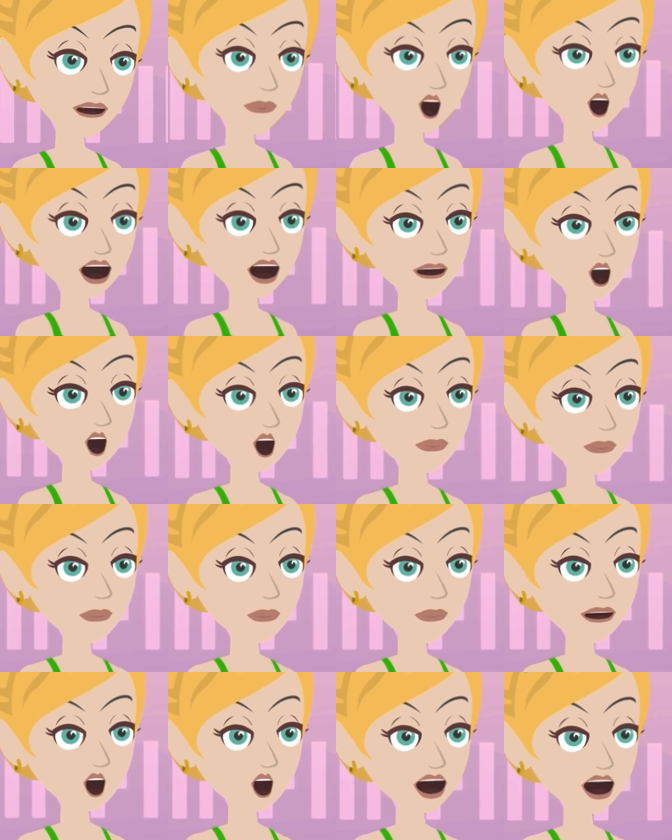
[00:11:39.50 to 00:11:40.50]
You said, I'll
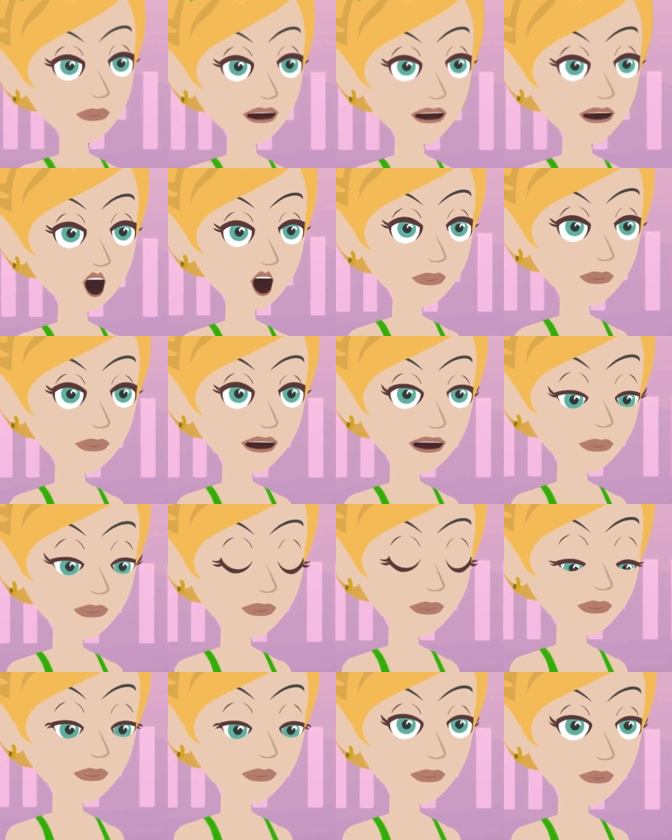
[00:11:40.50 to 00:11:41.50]
go forth and I'll mix it
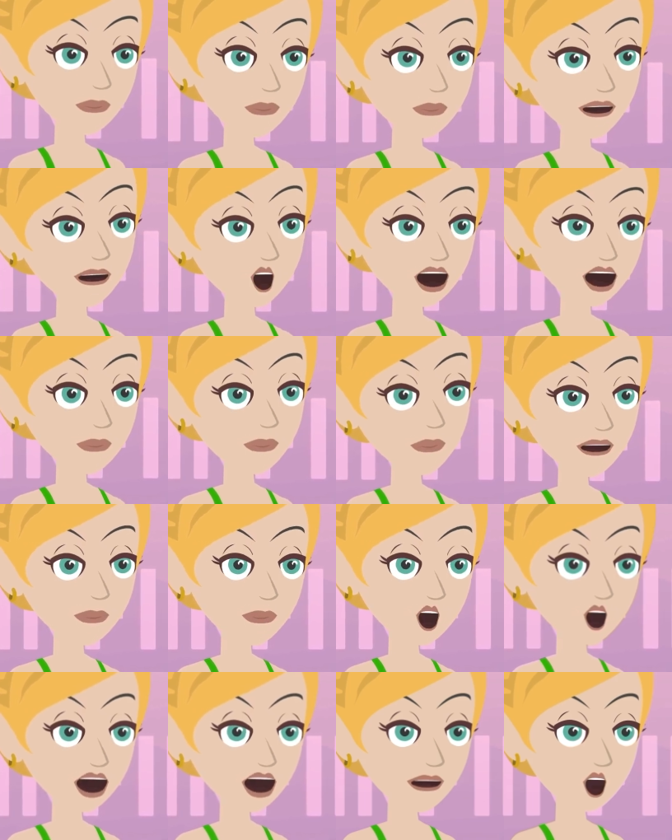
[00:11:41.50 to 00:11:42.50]
up and I'll
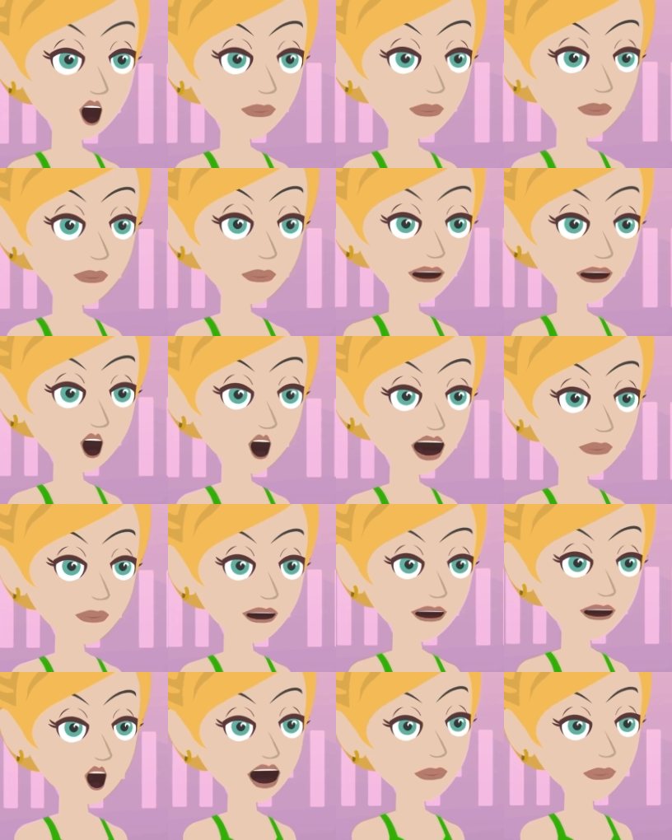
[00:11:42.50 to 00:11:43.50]
figure out some
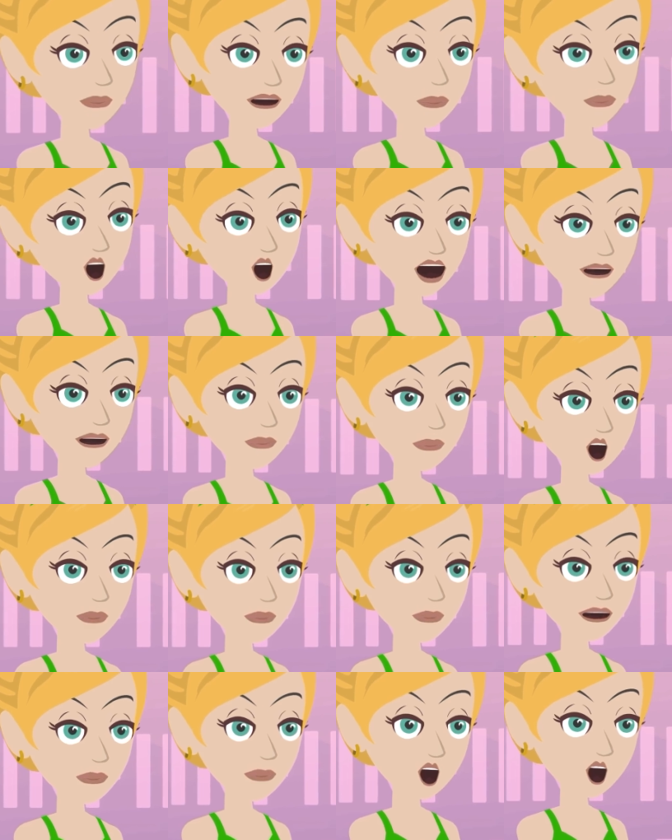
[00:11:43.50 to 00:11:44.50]
things that I would like to be
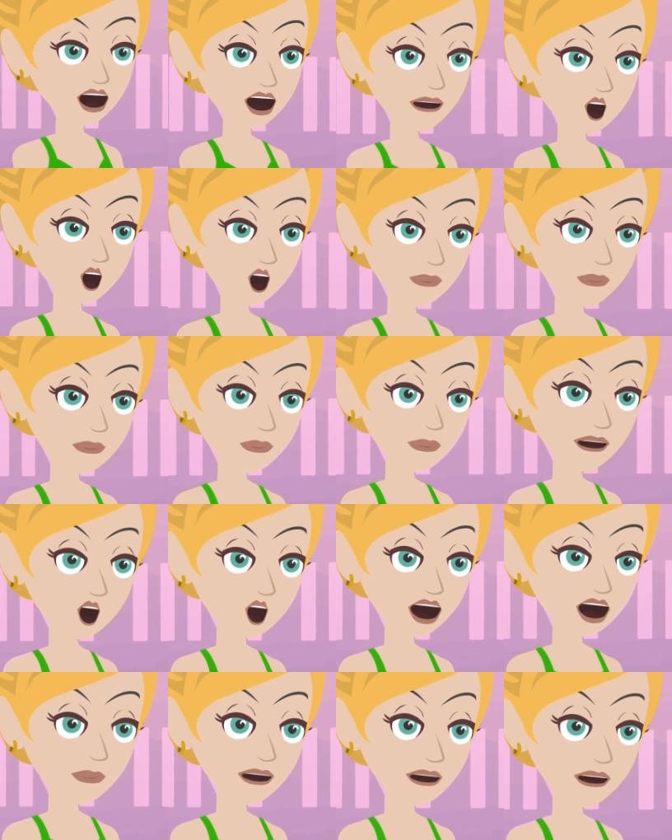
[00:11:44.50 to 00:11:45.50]
improved, or some
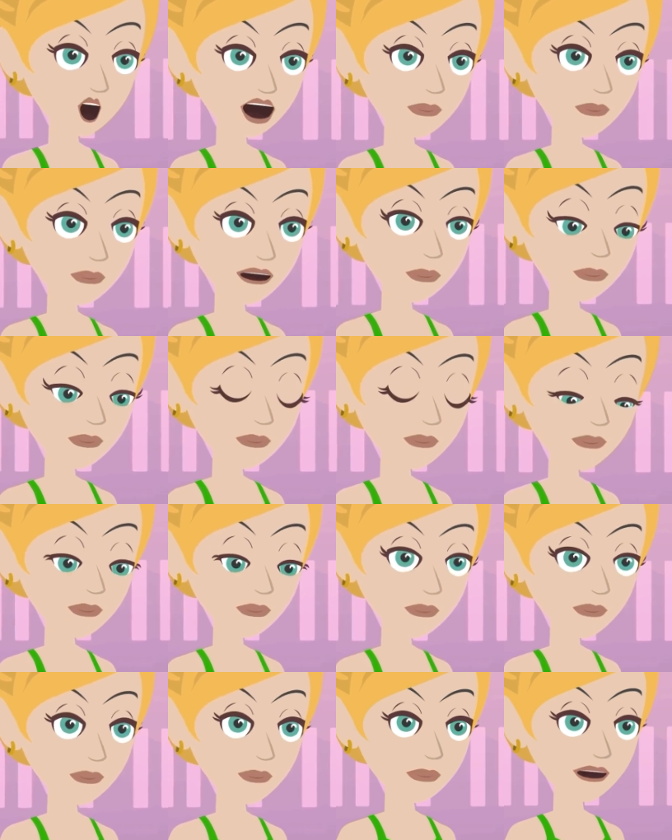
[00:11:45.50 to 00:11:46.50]
things that I would like to be
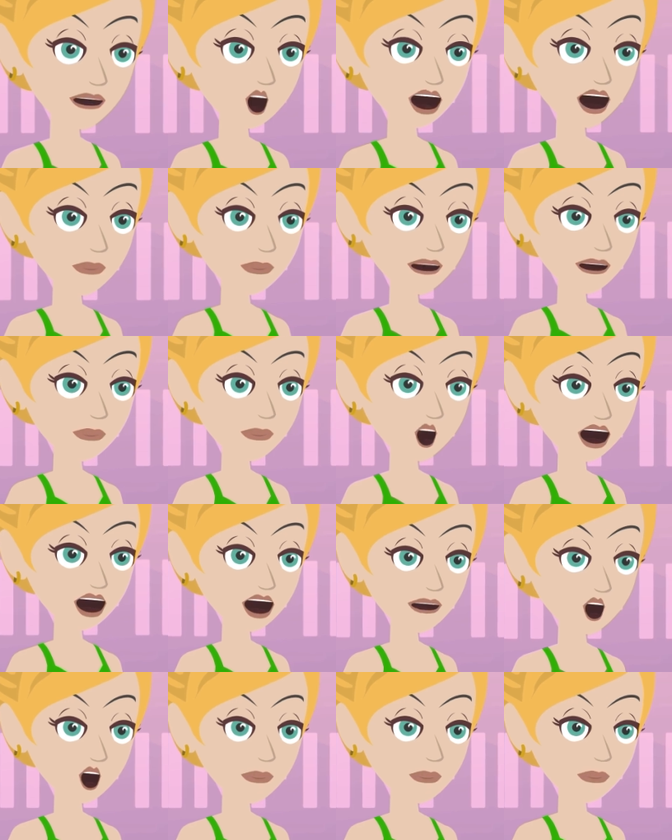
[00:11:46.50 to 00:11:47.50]
replaced, or some things that
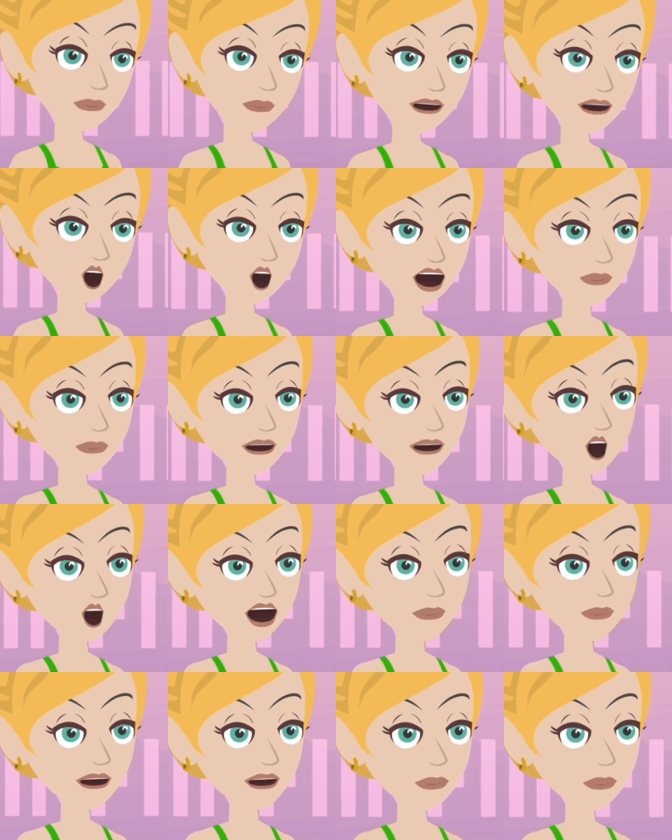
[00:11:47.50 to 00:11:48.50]
are missing altogether
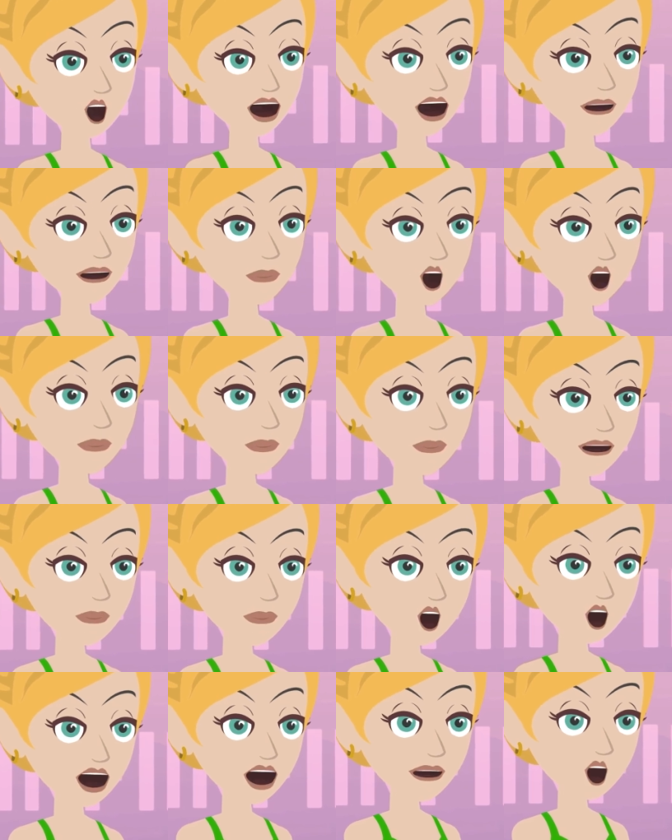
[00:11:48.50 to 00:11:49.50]
that I would like to be there.